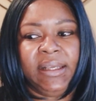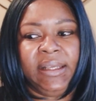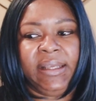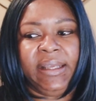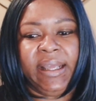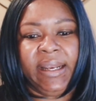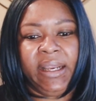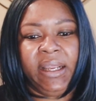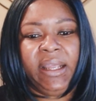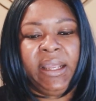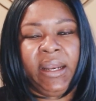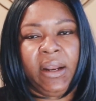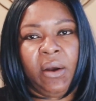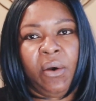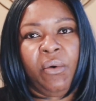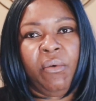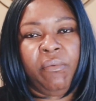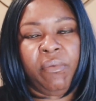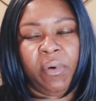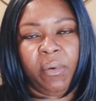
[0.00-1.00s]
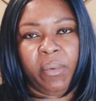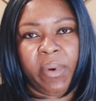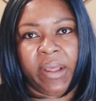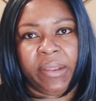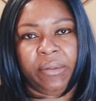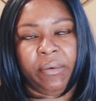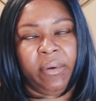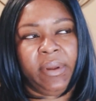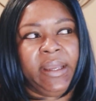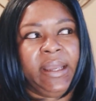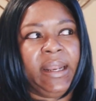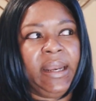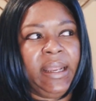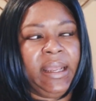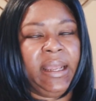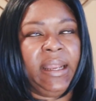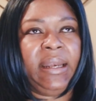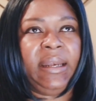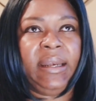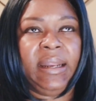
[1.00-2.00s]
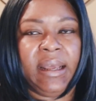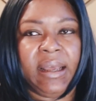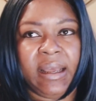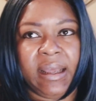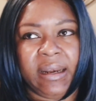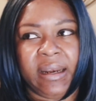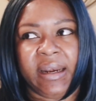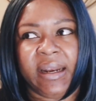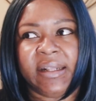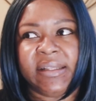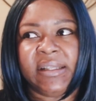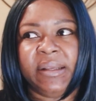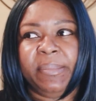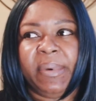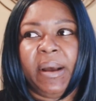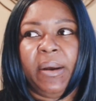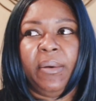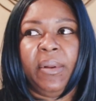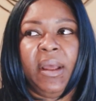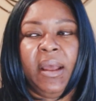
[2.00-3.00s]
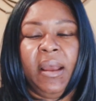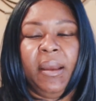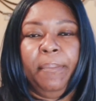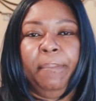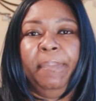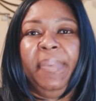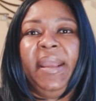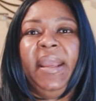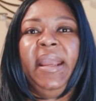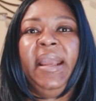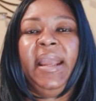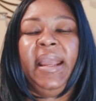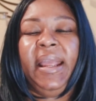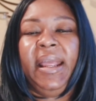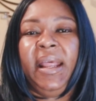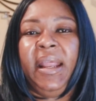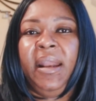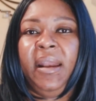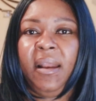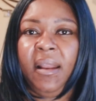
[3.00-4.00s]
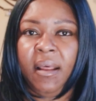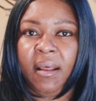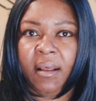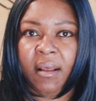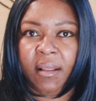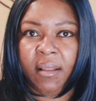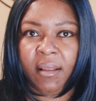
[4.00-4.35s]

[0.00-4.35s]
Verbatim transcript: getting it over with or getting it done, and it's about being in